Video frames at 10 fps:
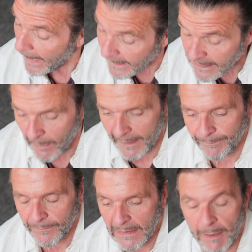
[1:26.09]
Anyway,
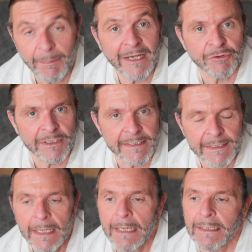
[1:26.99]
so batteries.
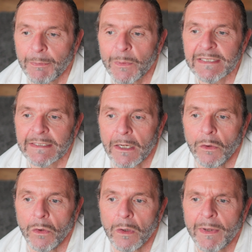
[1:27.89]
A couple of weeks
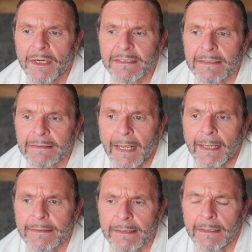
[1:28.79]
ago, when I did
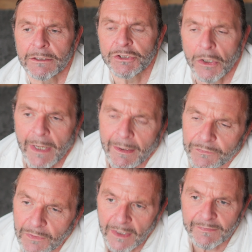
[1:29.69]
that shot
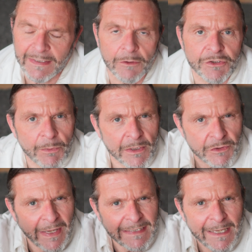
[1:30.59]
outside the O2 when I was
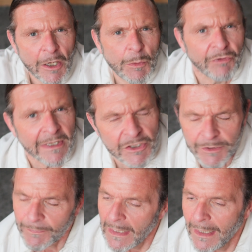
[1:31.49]
on that yellow bridge,
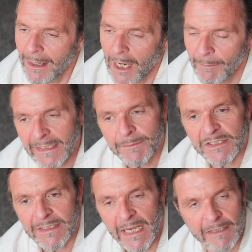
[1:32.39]
I made the
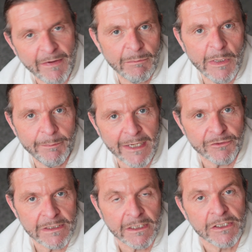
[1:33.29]
mistake of having my
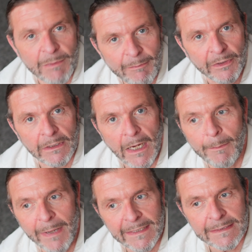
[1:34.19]
battery, because if you remember,
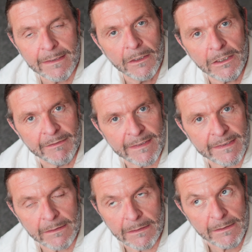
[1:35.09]
going back into earlier
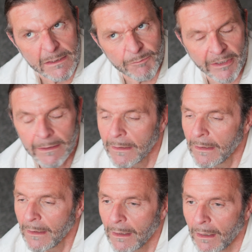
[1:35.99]
in the spring,
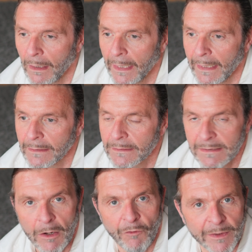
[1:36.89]
I
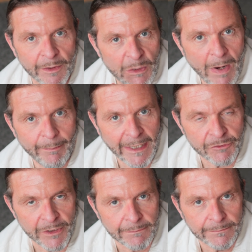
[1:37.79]
set off with only one
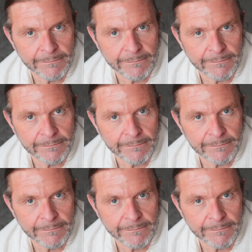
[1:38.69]
battery.